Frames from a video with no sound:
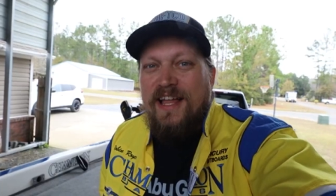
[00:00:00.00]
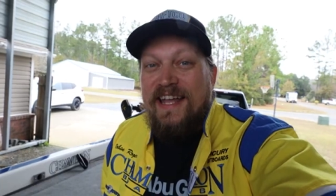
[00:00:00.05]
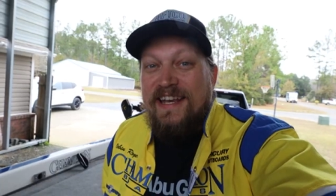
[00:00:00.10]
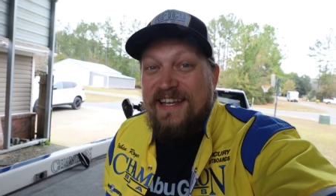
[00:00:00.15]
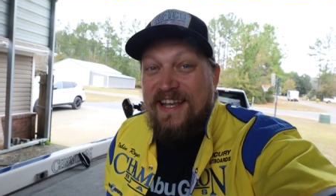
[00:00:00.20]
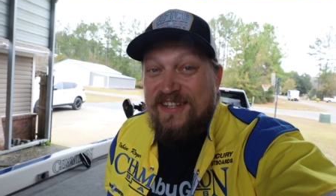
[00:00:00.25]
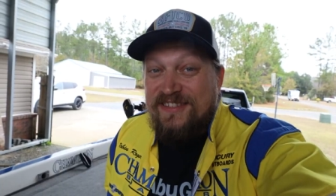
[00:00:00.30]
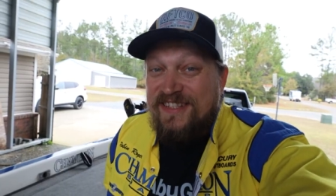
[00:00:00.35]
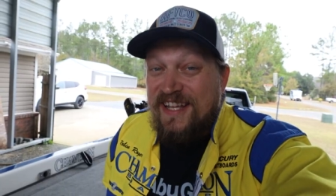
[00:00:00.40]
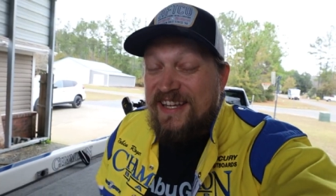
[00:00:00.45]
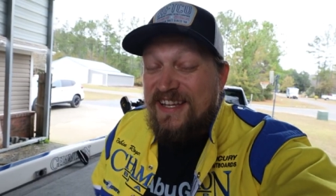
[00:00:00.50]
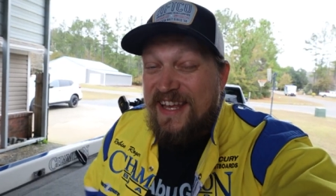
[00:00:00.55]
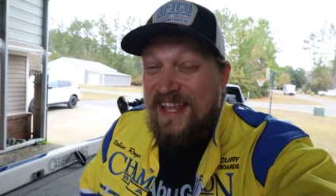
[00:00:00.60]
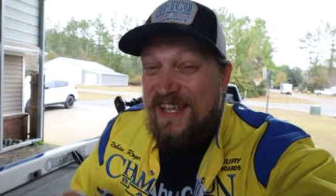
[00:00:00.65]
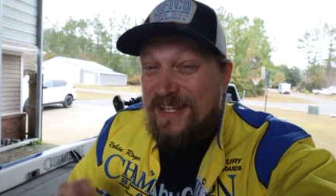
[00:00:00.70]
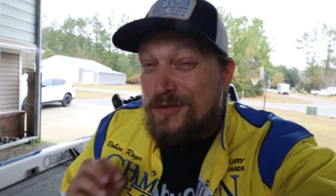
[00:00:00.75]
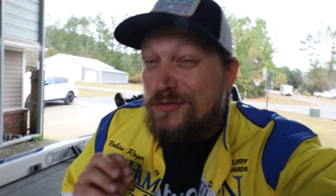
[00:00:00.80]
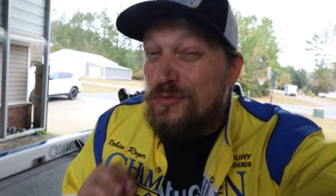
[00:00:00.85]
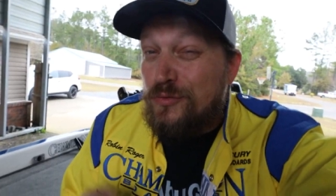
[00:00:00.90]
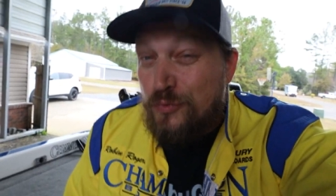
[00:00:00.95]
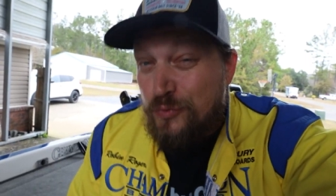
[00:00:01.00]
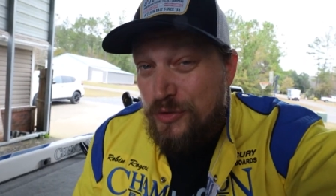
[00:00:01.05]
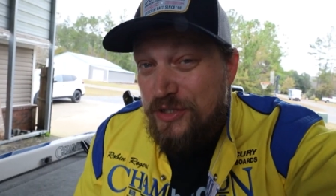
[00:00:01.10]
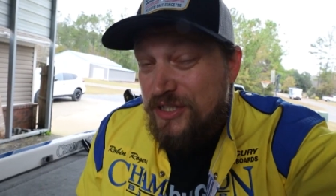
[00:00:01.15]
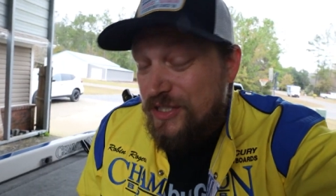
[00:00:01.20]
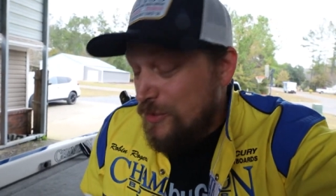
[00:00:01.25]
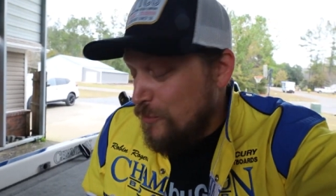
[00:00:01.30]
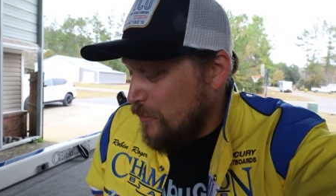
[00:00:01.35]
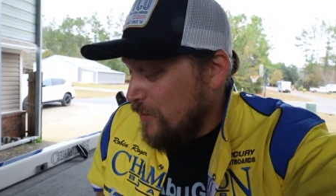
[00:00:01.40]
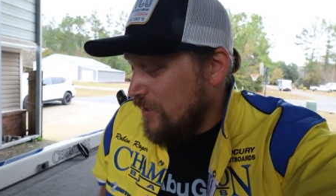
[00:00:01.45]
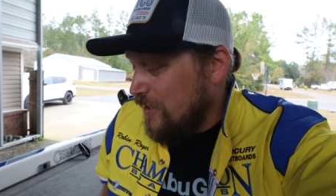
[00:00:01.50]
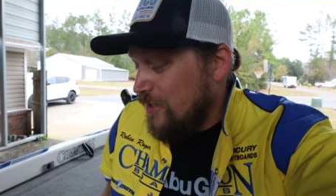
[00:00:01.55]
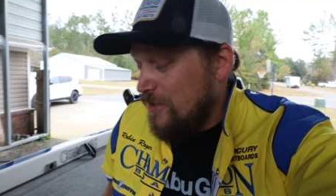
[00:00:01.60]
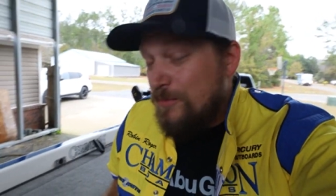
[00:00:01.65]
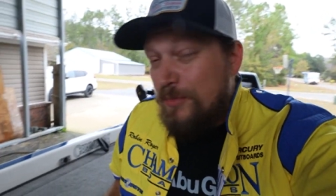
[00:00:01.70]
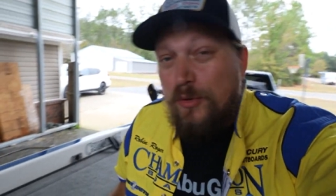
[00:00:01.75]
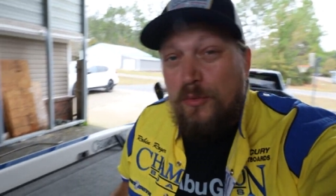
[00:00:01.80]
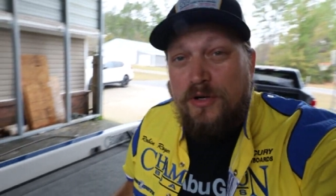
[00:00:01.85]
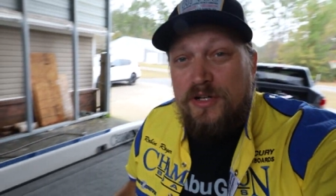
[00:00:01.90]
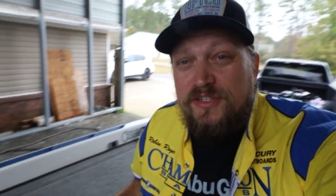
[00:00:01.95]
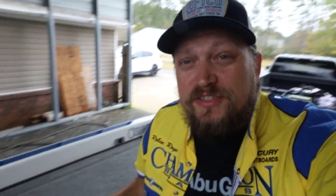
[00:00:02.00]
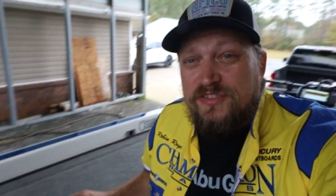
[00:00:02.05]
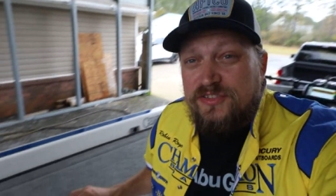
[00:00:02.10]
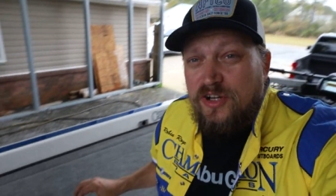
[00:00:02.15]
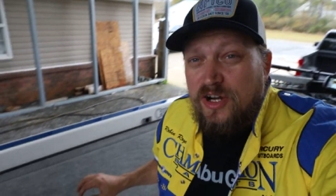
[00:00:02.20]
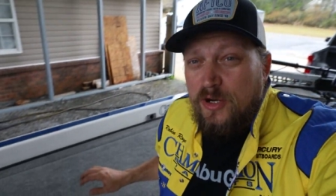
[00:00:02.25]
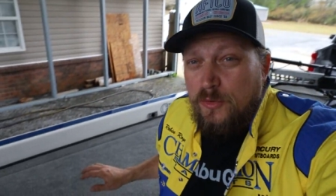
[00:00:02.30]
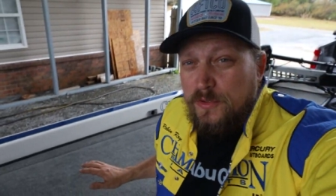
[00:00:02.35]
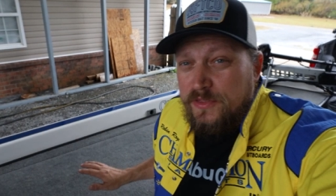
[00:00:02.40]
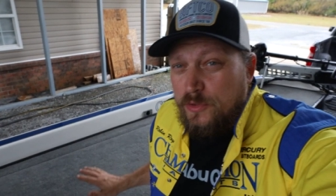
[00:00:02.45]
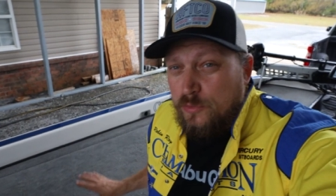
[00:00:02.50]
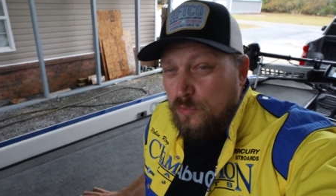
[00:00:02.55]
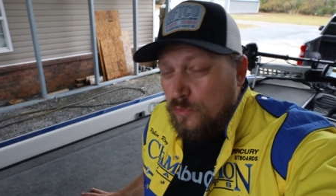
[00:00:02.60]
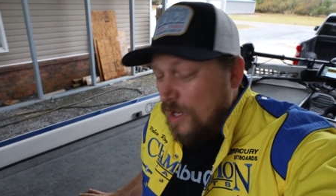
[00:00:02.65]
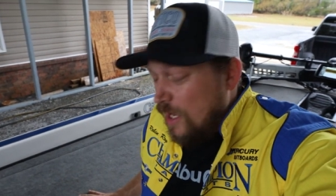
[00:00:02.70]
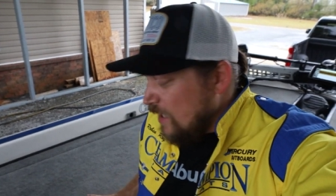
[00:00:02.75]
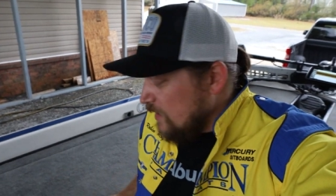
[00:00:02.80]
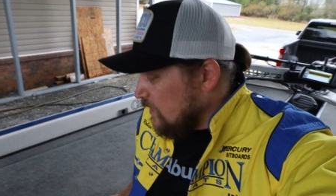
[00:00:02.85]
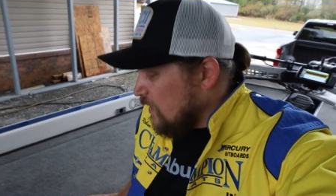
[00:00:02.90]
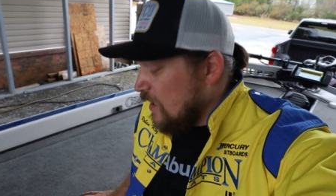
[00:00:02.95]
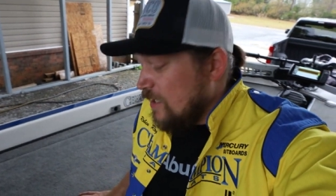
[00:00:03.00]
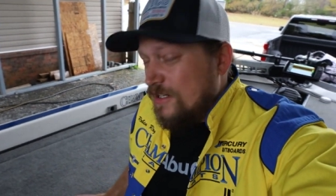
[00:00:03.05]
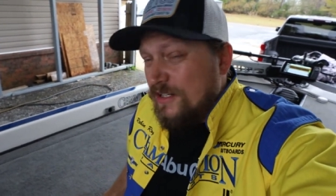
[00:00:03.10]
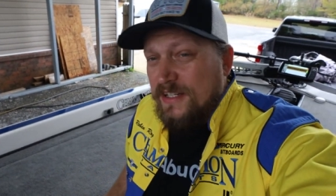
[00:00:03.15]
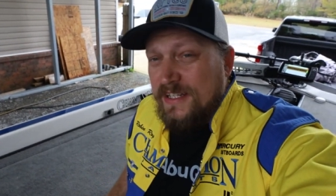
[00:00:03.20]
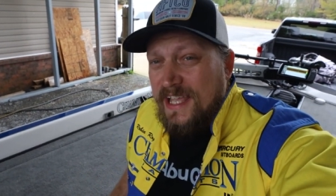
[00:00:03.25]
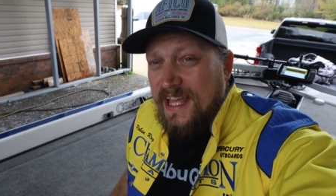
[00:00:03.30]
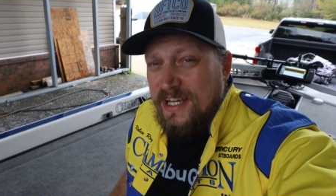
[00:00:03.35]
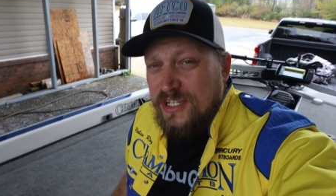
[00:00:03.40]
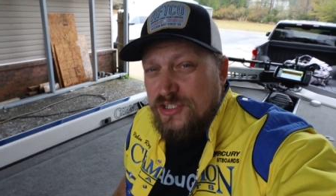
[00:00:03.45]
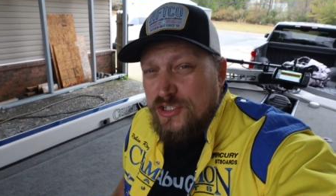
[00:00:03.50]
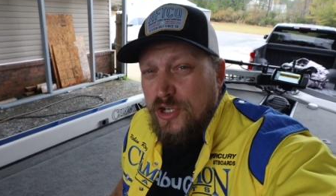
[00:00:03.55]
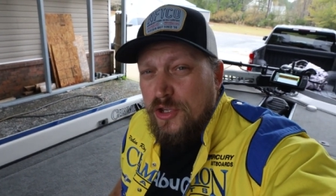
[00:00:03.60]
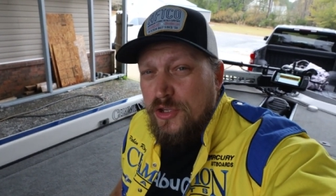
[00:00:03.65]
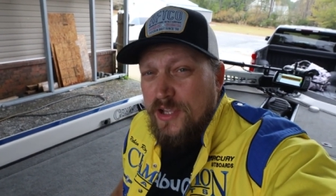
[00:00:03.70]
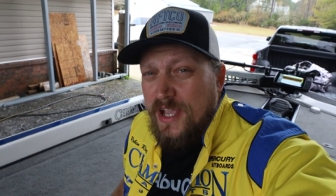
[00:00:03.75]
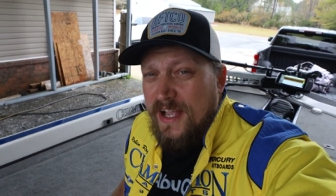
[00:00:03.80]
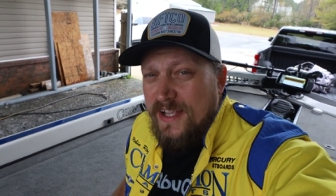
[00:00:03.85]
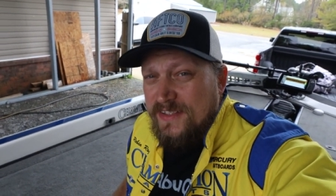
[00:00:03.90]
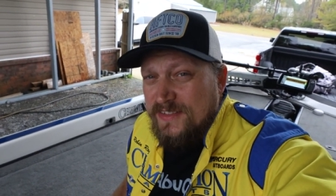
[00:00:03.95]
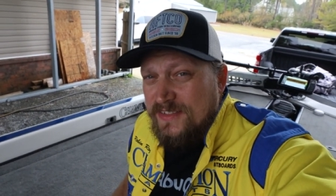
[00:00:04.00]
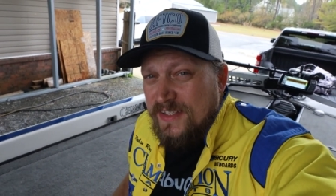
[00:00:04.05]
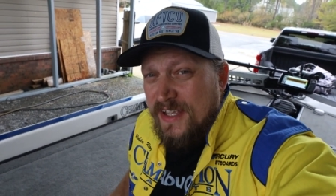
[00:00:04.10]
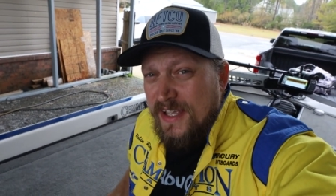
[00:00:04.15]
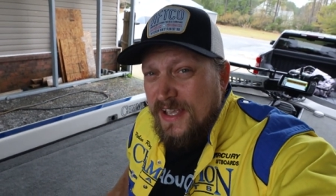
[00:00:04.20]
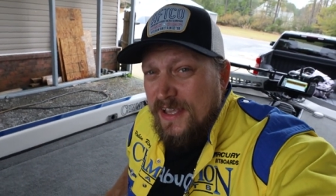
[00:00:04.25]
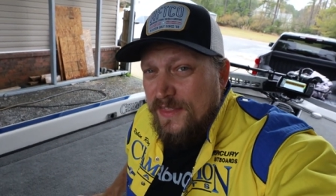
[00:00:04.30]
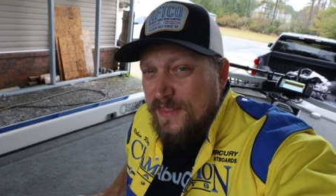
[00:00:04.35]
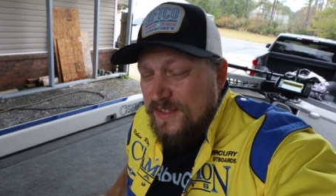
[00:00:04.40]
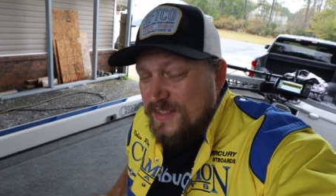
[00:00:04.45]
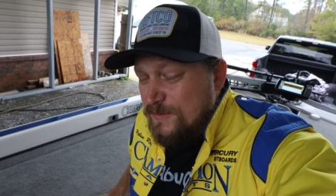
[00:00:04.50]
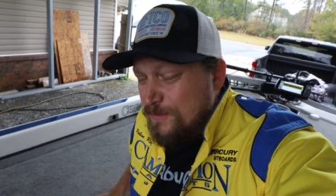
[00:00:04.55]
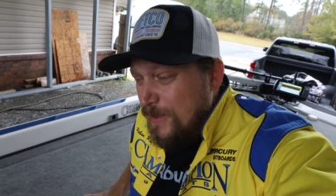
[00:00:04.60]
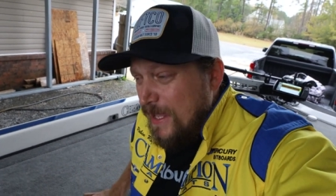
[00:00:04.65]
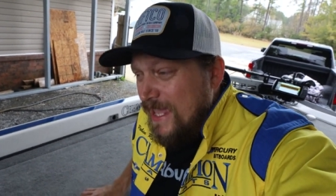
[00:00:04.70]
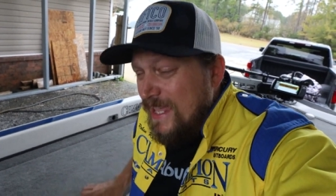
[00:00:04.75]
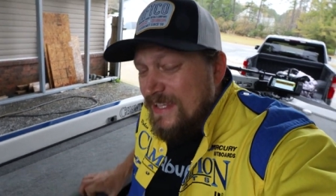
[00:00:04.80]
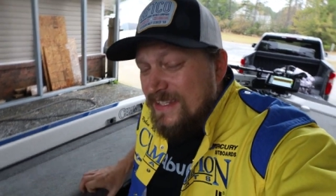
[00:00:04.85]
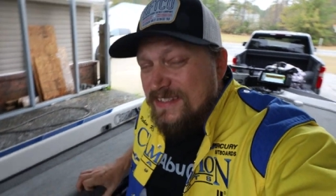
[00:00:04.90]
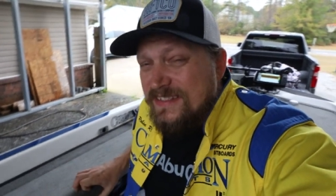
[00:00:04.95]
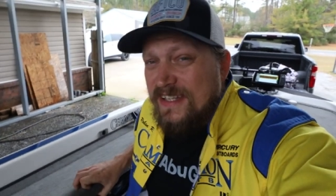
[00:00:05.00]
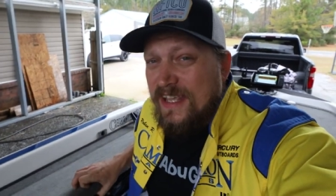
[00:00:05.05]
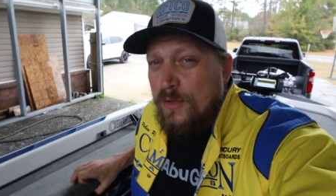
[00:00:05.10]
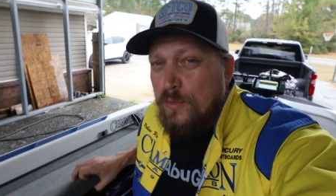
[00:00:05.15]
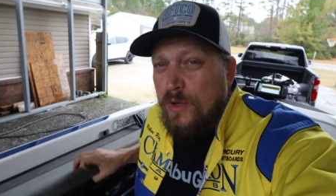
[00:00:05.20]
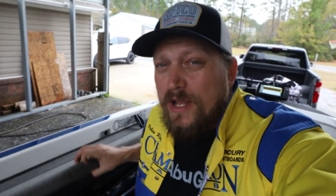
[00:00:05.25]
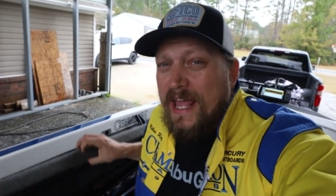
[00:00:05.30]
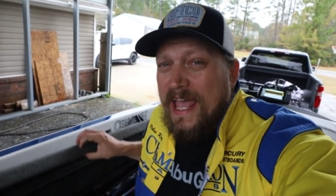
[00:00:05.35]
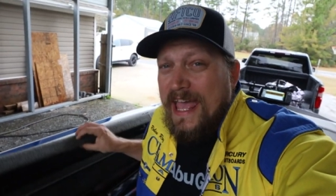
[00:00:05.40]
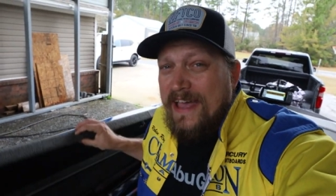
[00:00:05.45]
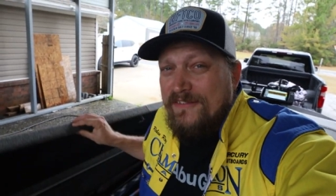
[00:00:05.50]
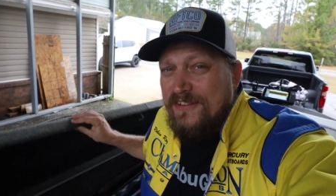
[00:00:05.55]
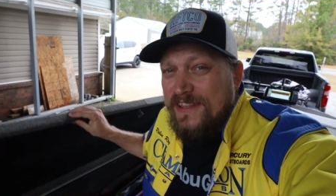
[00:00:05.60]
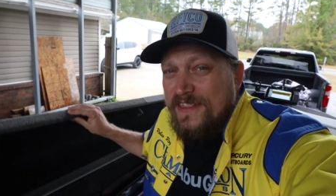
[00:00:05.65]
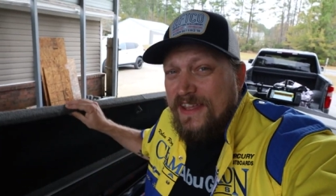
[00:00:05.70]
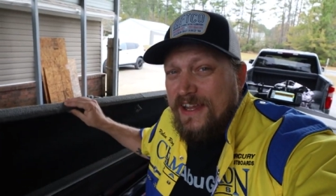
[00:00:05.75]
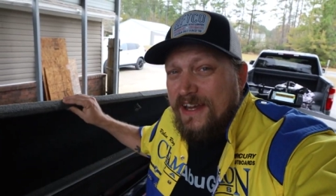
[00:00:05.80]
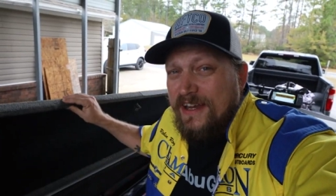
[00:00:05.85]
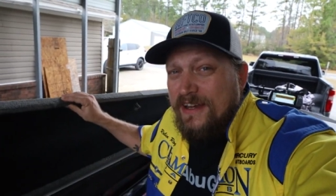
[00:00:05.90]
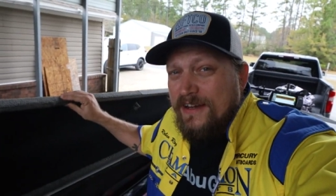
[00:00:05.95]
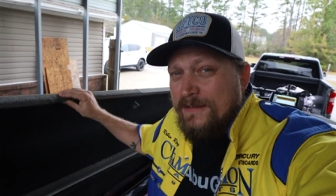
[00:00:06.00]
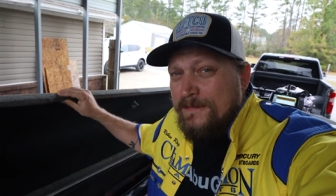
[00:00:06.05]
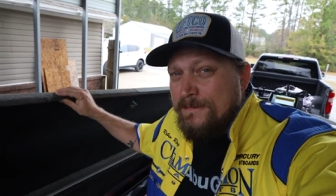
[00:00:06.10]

lighting outside today is really weird but we're going to start with the rod locker and kind of show you guys the space and what I have in there.